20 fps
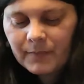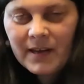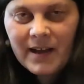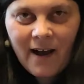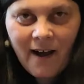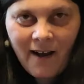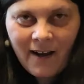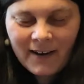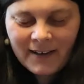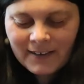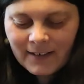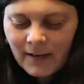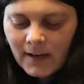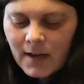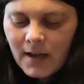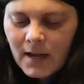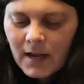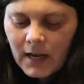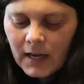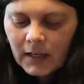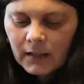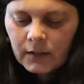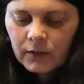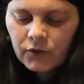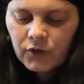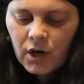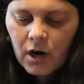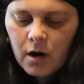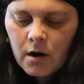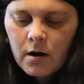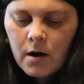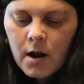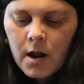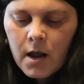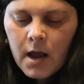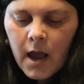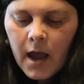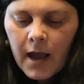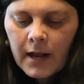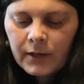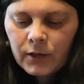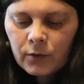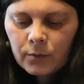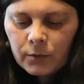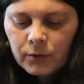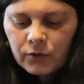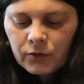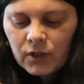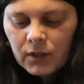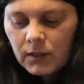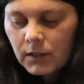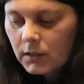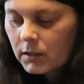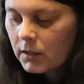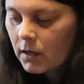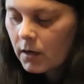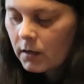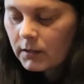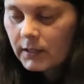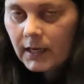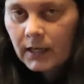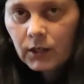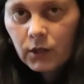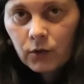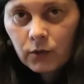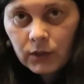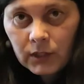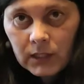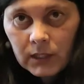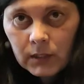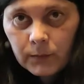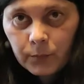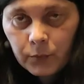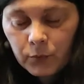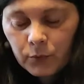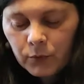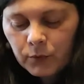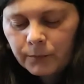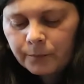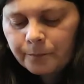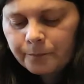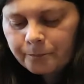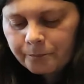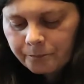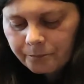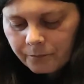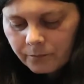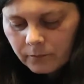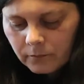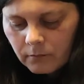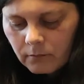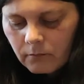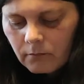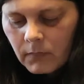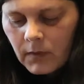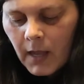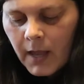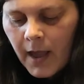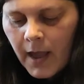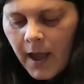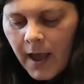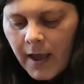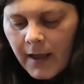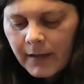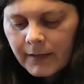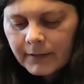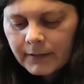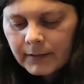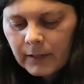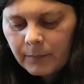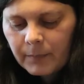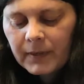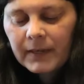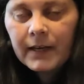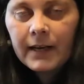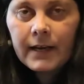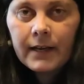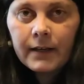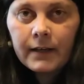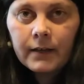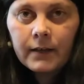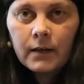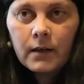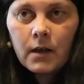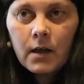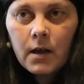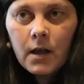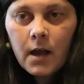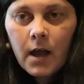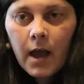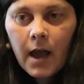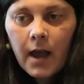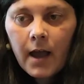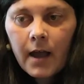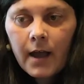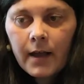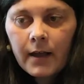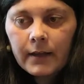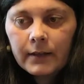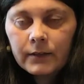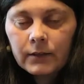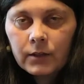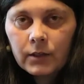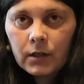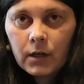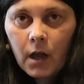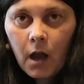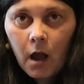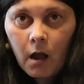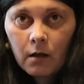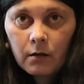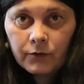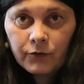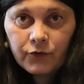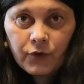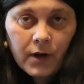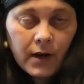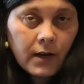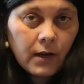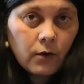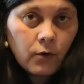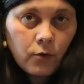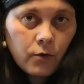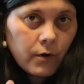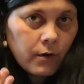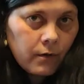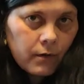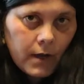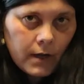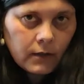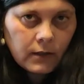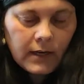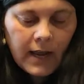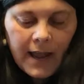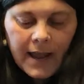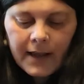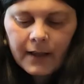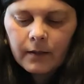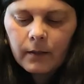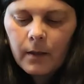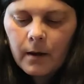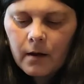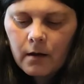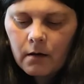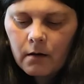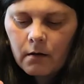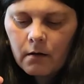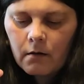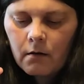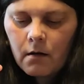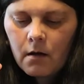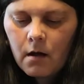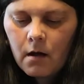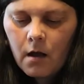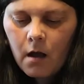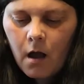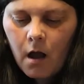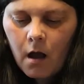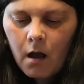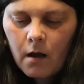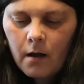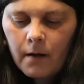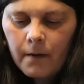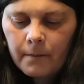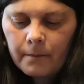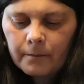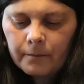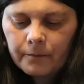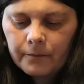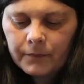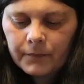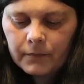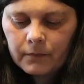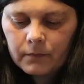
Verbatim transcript: behind in the jar and you would just uh, take your teaspoon and dip it in and uh, drink or yeah take the um,